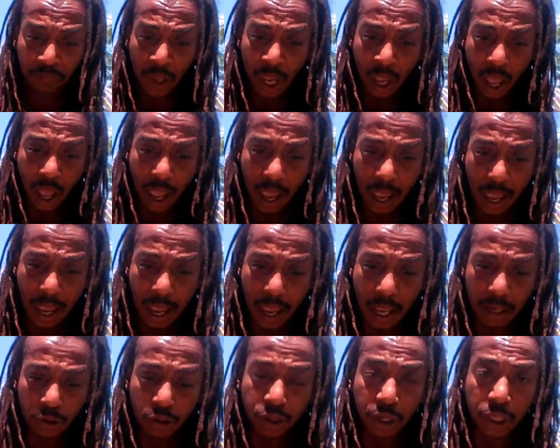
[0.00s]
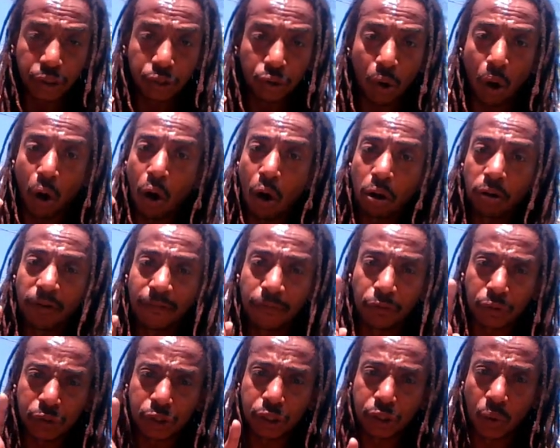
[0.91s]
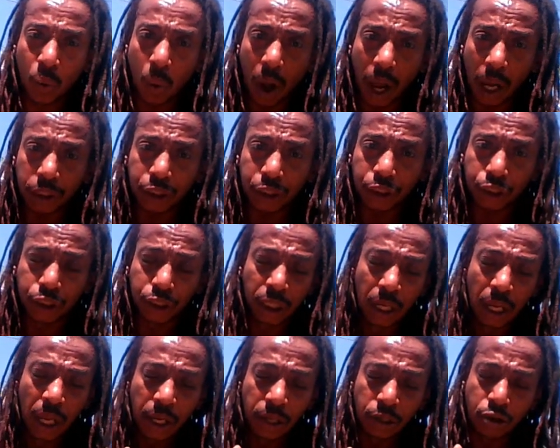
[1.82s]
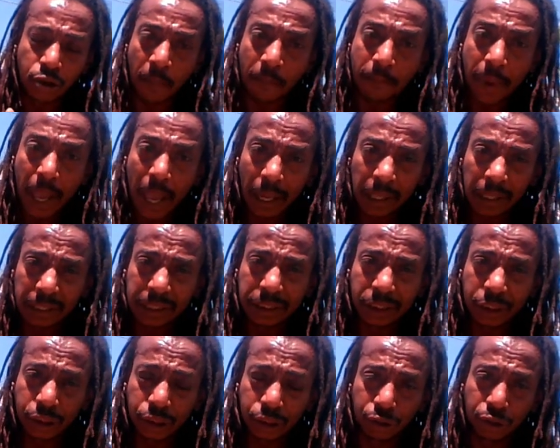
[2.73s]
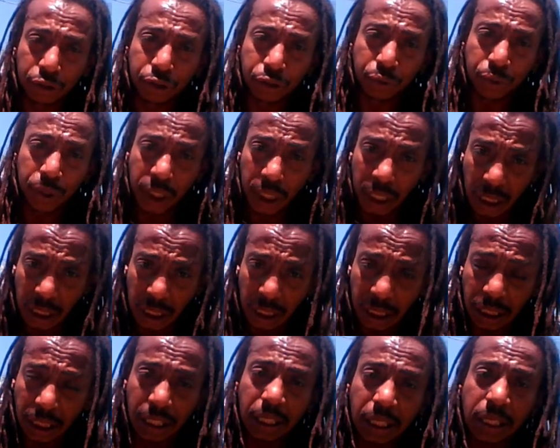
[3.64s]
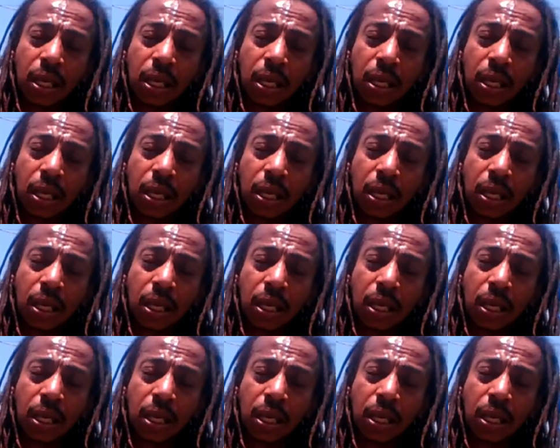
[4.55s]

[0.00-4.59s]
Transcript: And you can do all of your squash, your melons, your zucchini,